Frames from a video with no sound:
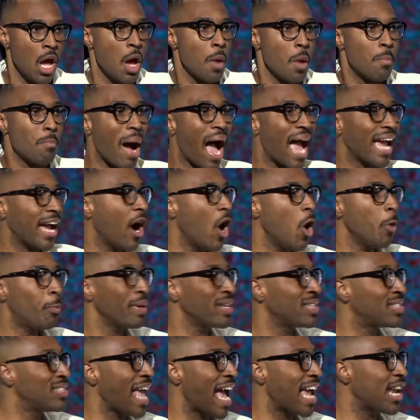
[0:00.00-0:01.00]
My hope
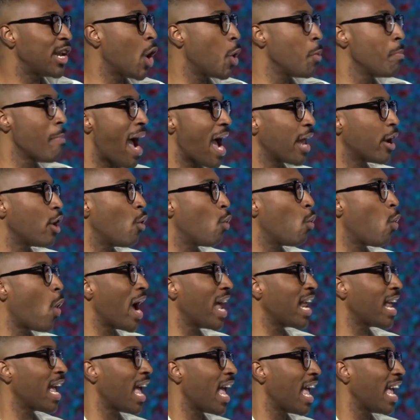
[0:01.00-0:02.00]
is that no matter what
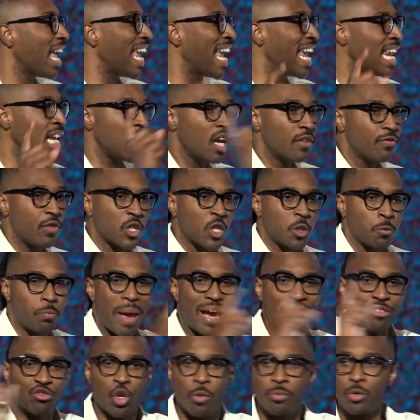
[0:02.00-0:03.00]
end of the spectrum